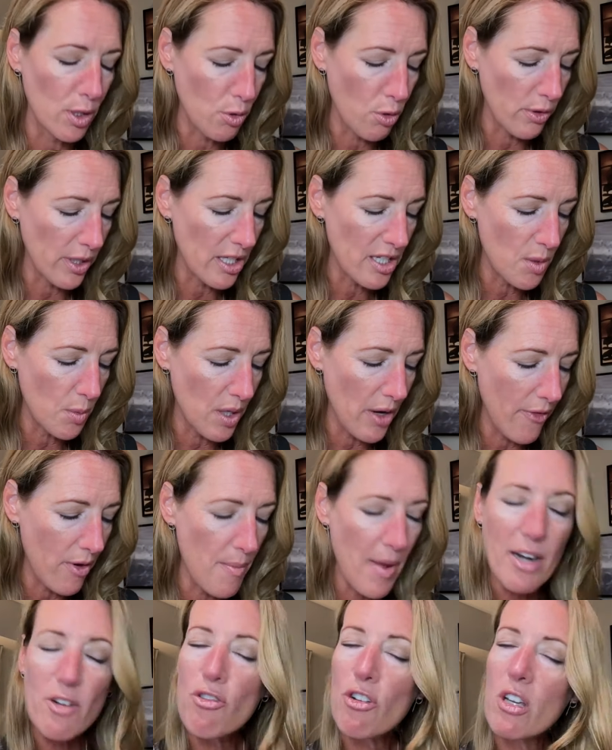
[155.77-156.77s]
according to whatever
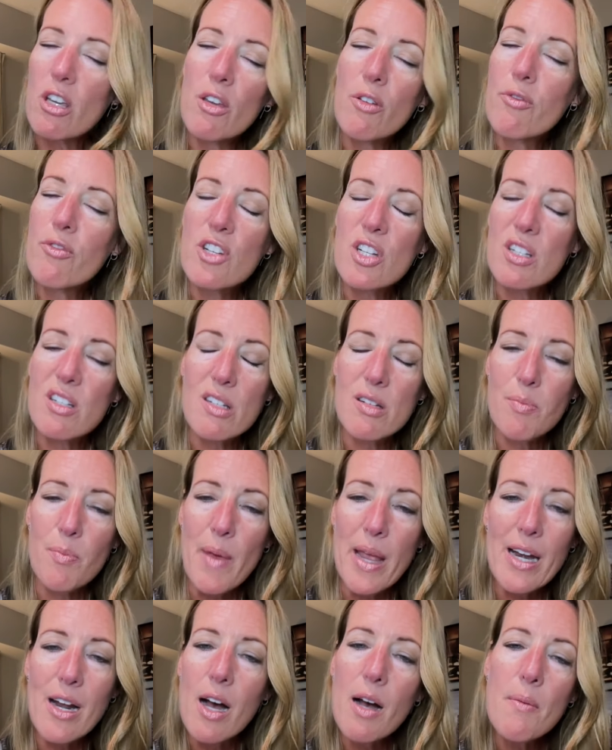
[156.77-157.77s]
metric you've just
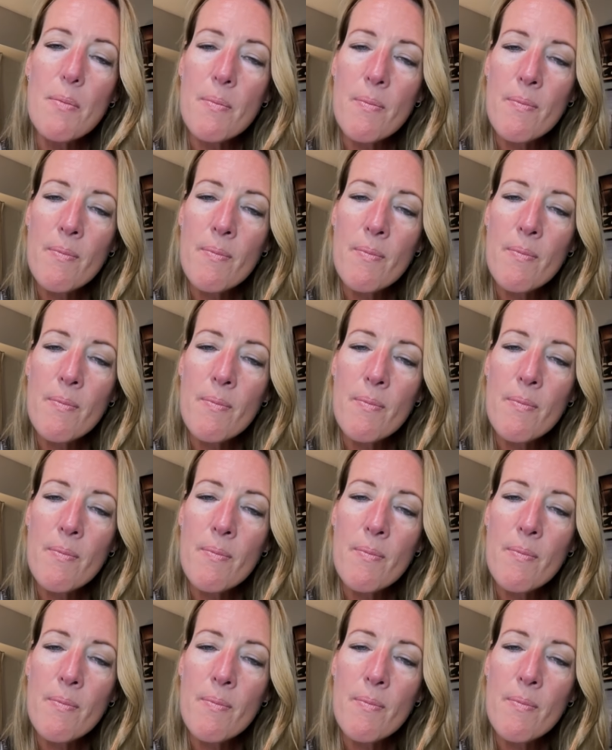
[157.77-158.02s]
made up?